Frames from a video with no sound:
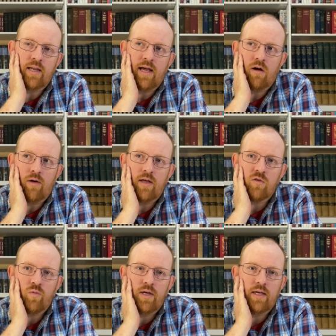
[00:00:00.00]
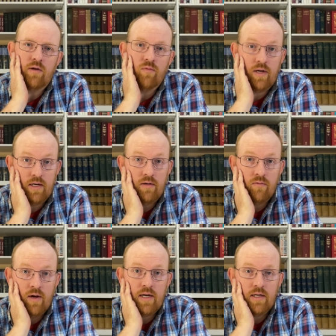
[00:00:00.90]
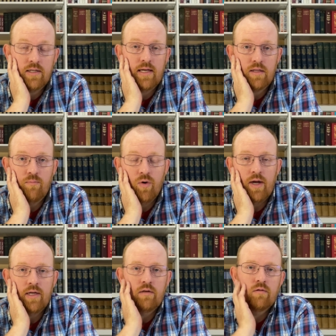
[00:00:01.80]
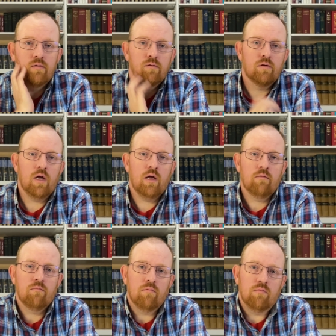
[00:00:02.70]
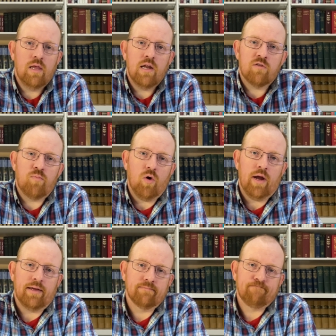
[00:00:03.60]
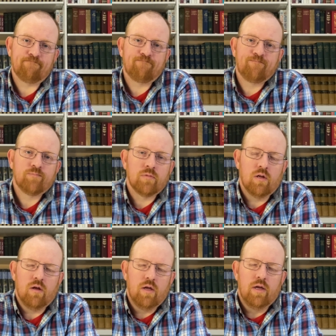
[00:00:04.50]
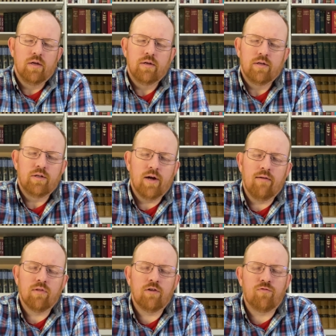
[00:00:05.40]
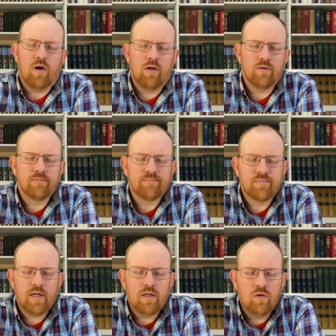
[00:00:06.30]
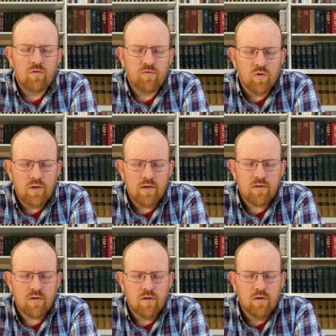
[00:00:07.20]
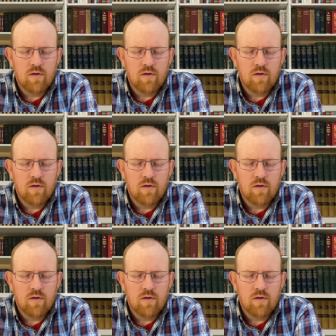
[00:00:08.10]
now, as we get ready, ready to take the bread, um, let us pray. Dear Heavenly Father, thank you for this,